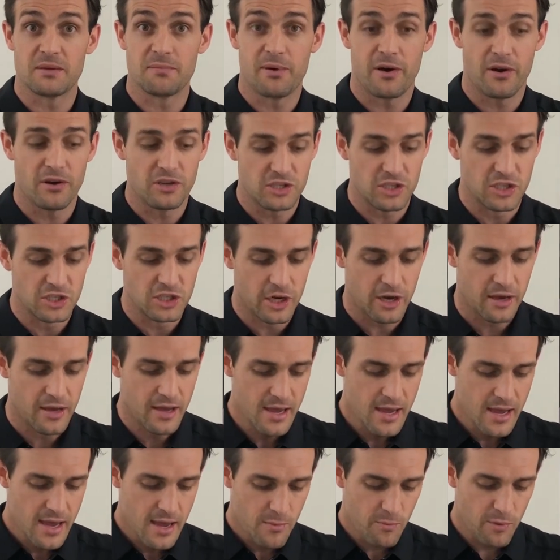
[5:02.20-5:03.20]
and posted. So
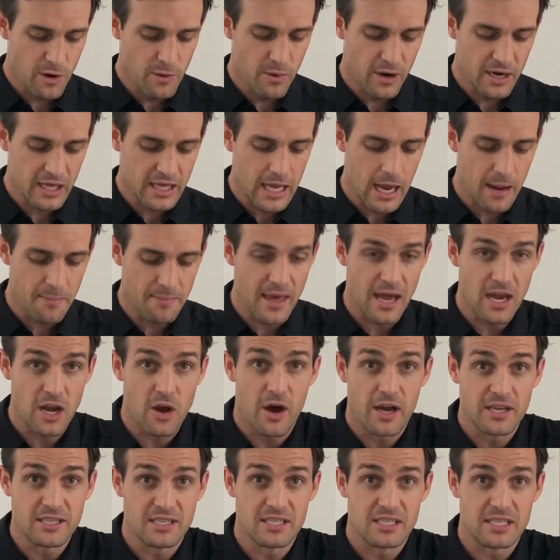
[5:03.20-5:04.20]
we want to keep that
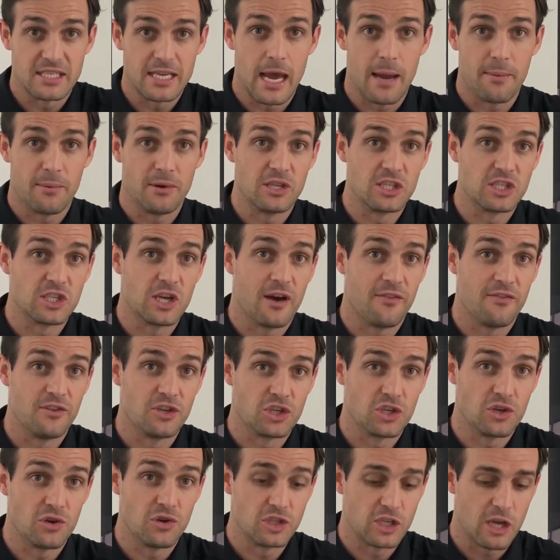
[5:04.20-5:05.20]
nice and stable inside the
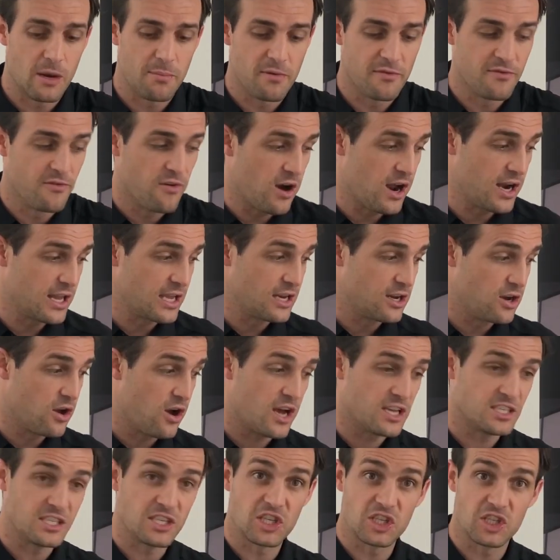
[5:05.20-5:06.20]
shoe. So providing a
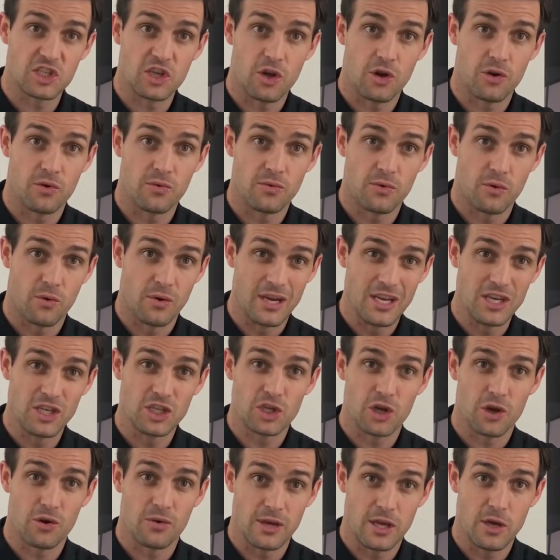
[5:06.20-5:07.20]
nice external or
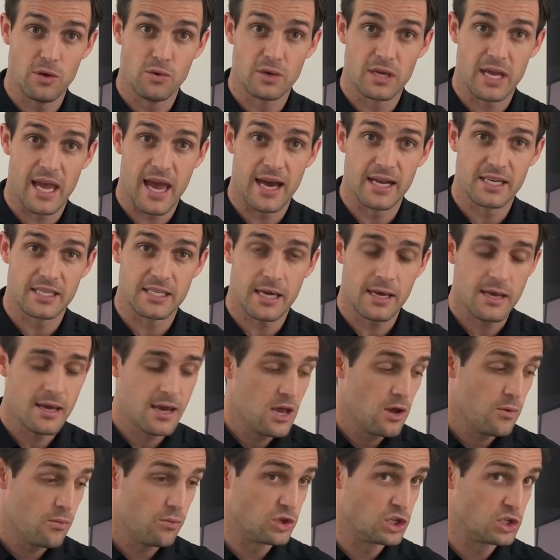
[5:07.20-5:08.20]
internal heel counter,
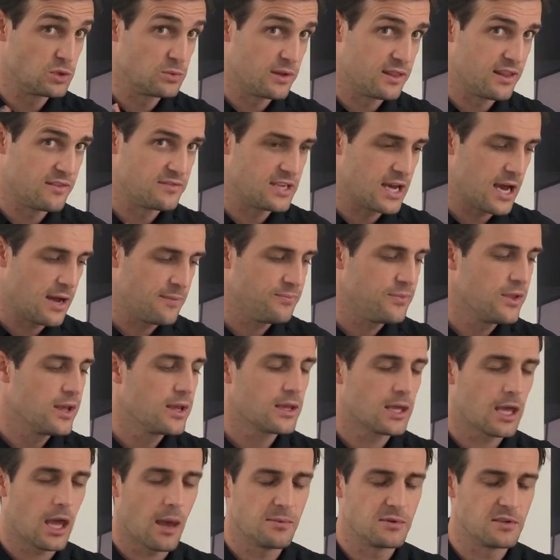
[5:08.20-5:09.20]
which is what they've done,
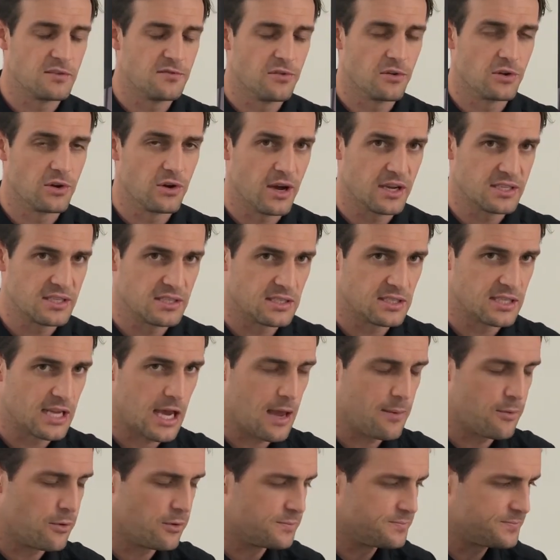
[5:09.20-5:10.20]
keeps your foot nice and
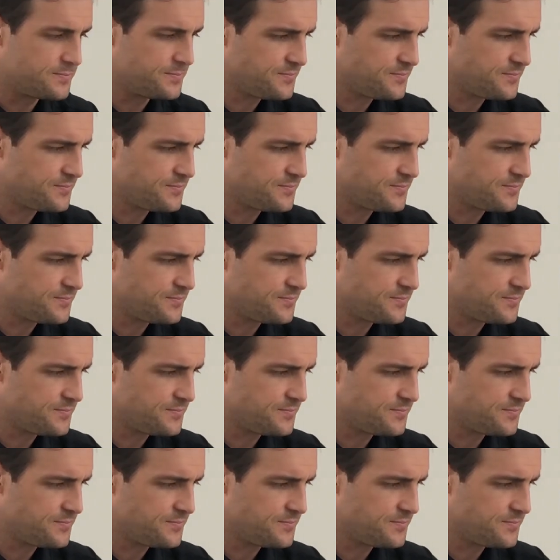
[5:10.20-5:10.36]
stable.